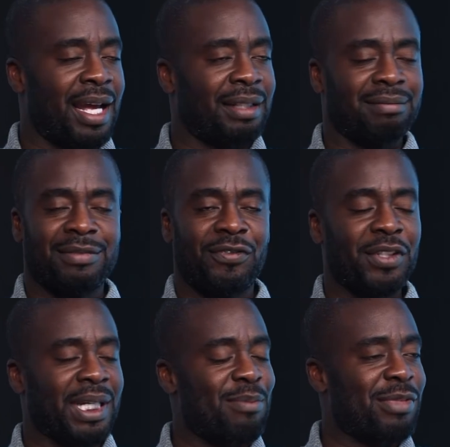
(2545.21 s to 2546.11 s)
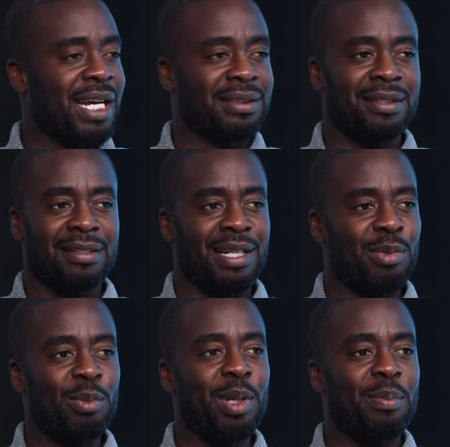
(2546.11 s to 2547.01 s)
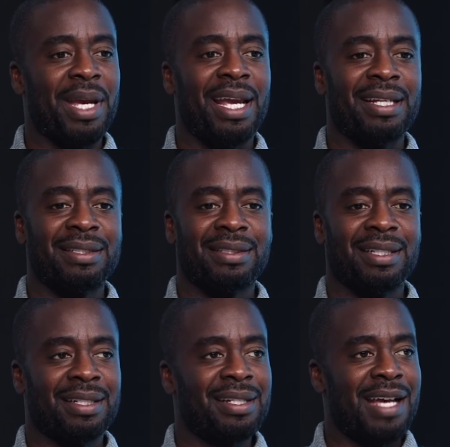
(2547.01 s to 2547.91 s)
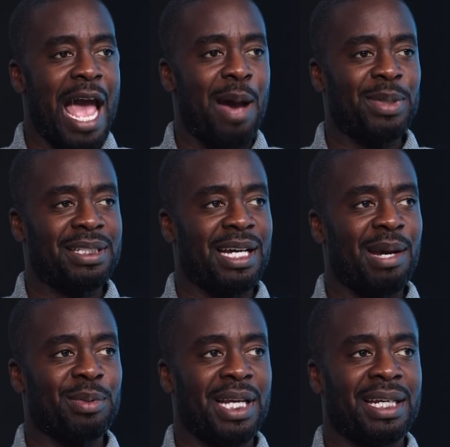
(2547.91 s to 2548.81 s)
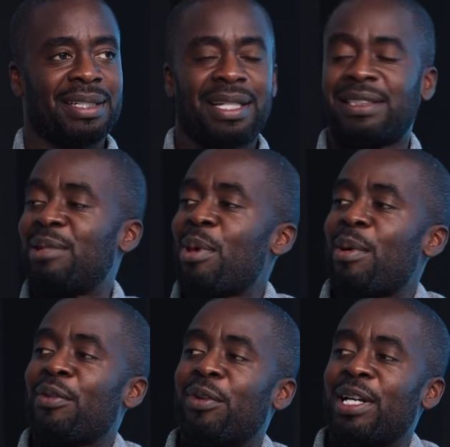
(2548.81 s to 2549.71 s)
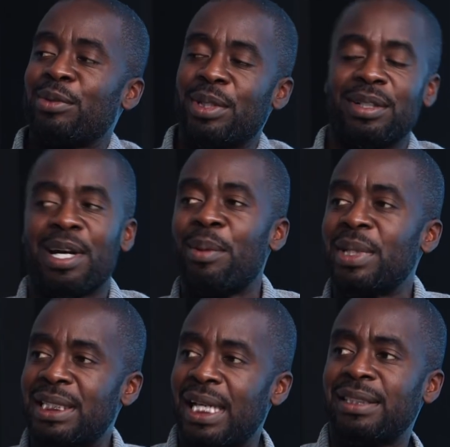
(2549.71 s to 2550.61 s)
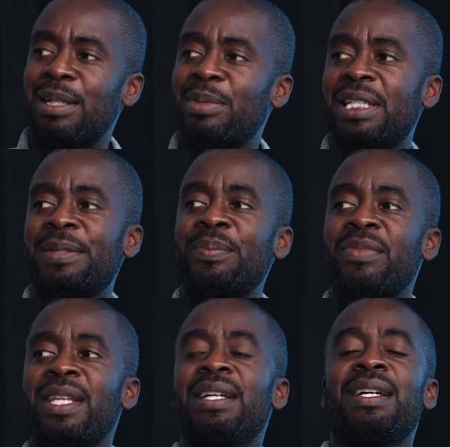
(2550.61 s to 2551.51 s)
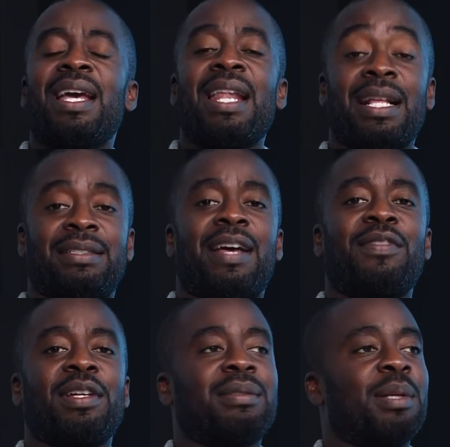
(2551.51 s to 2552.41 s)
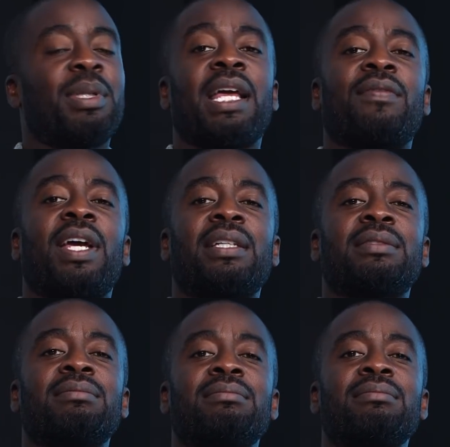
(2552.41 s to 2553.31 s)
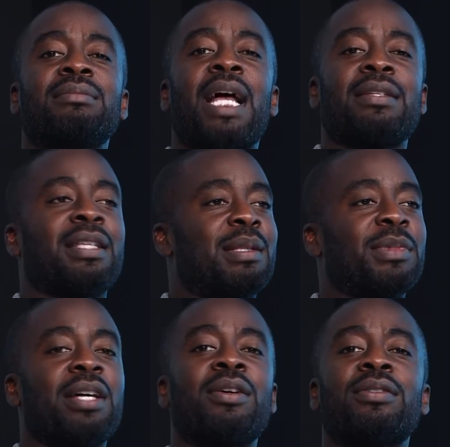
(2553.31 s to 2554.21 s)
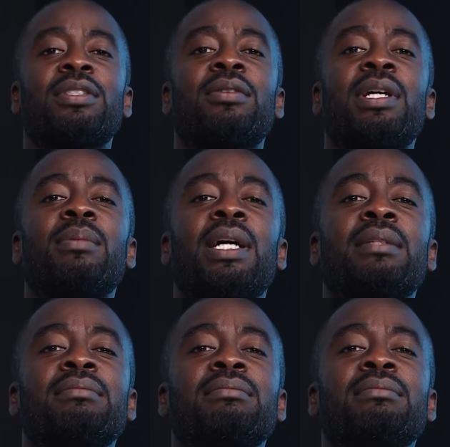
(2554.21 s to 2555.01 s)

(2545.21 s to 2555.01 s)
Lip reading: I feel like I'm tested all the time. You'd be amazed how many times I get tested by my friends, or they'll come and say something, and I just have the blank face. I just let them tell the whole story. I'm like,